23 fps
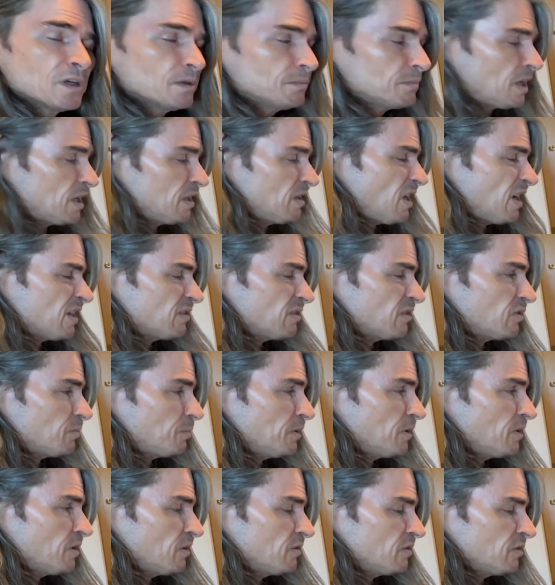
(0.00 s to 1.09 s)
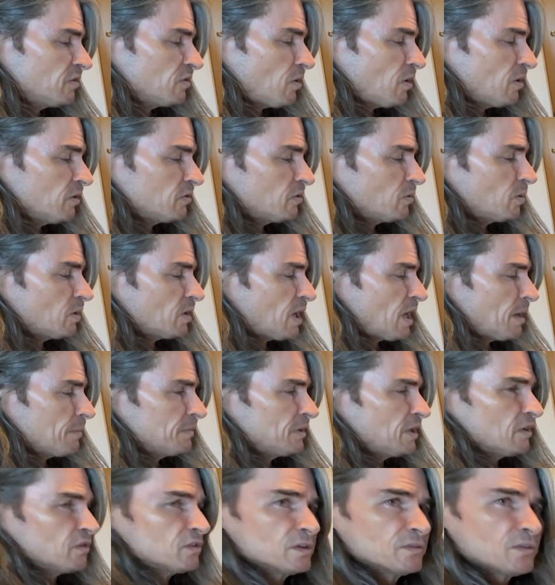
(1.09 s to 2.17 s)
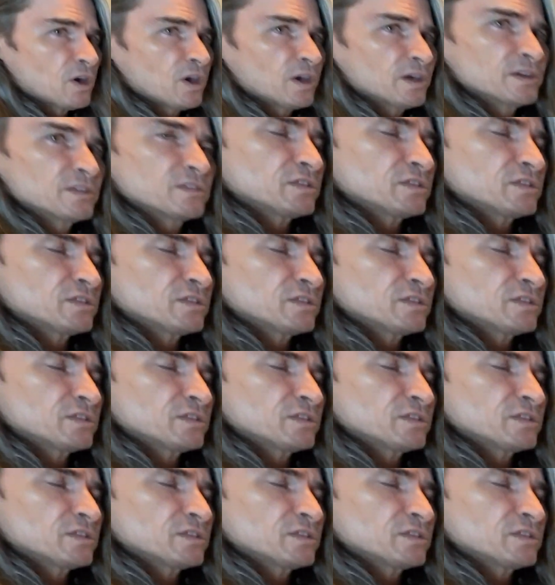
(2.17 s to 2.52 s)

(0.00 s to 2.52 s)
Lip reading: I like this because it's also a combination of art.